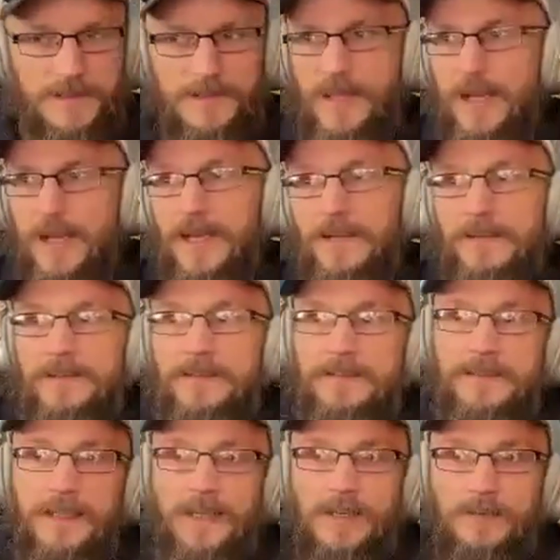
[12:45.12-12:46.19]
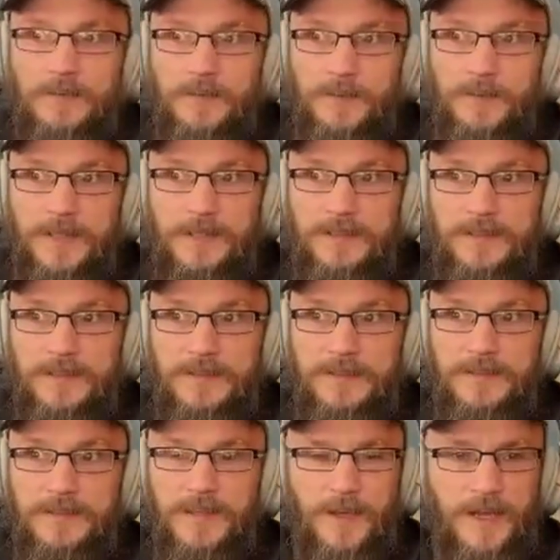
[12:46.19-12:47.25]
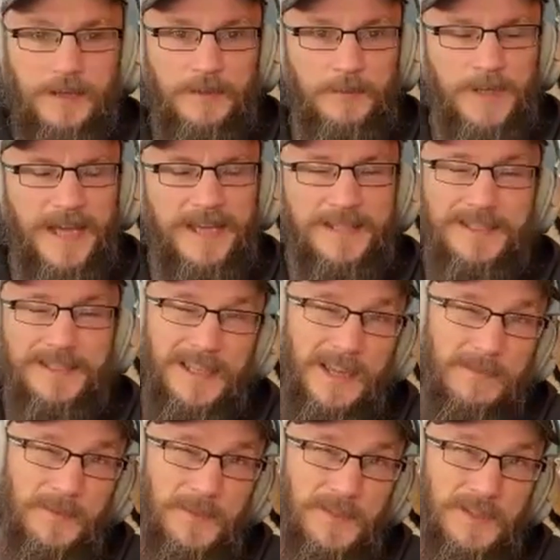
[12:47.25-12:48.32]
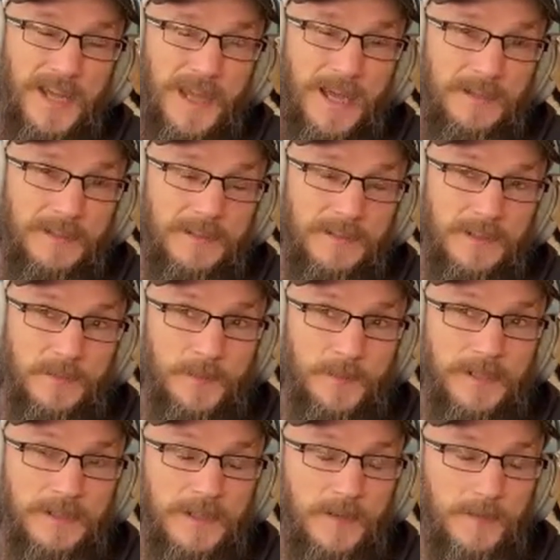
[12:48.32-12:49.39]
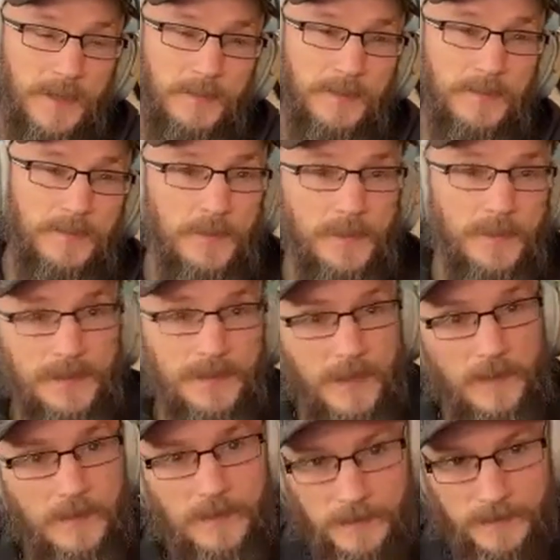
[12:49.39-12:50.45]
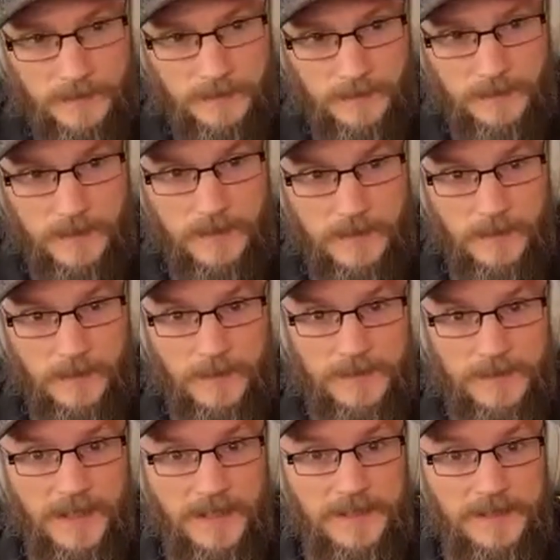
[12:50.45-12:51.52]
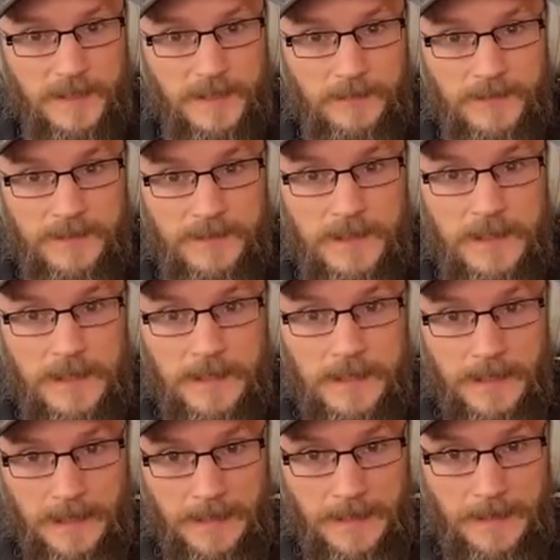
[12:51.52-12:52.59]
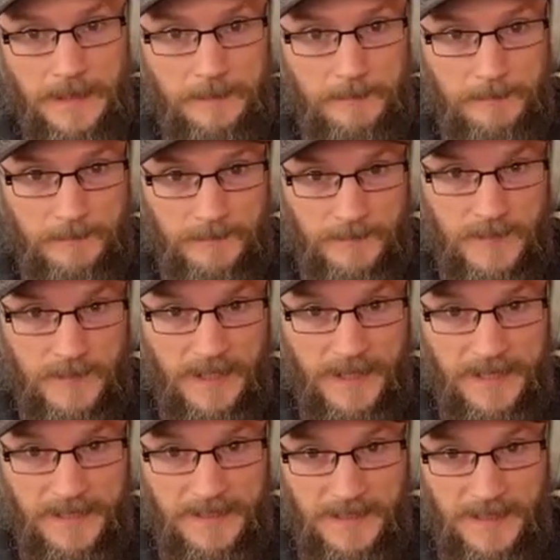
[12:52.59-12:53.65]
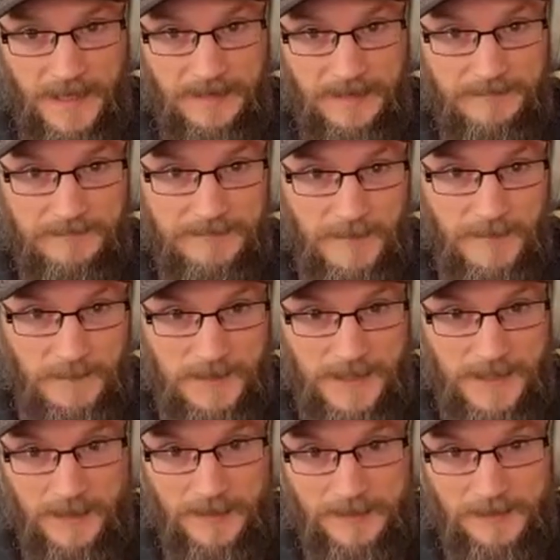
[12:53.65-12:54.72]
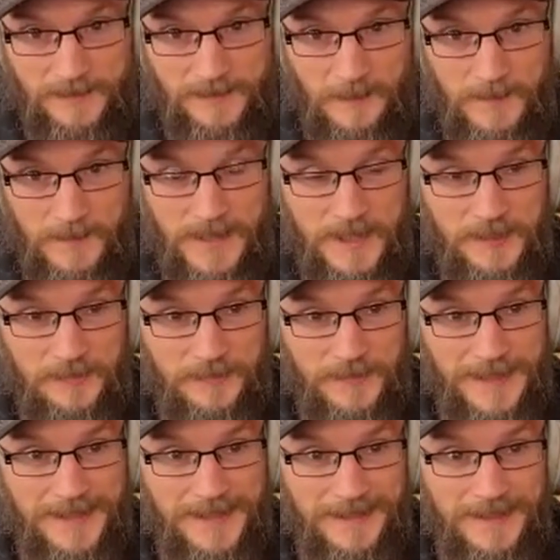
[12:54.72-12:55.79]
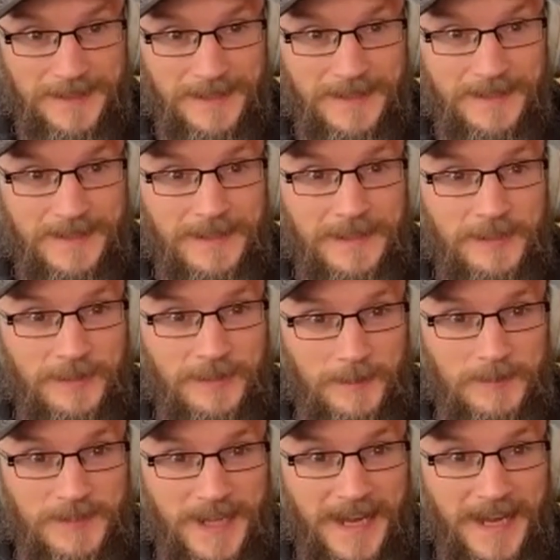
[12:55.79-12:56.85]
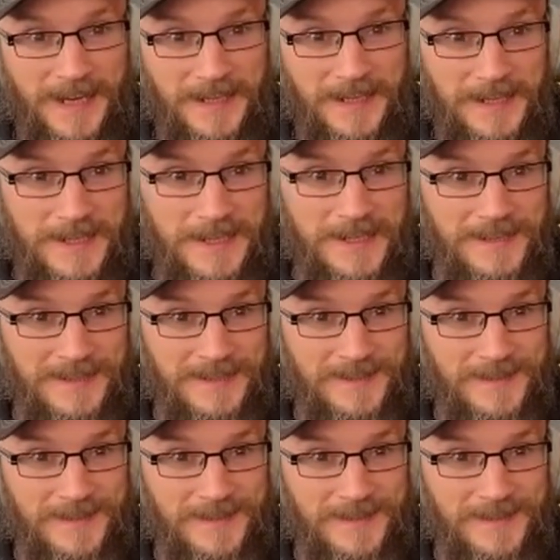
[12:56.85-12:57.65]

yeah, yeah. I would have been no, hang on, eighty-seven. Yeah, I'd have been coming up for four years old, August eighty-seven. Um, and then yeah. Obviously, lots of family history, trips to A and E,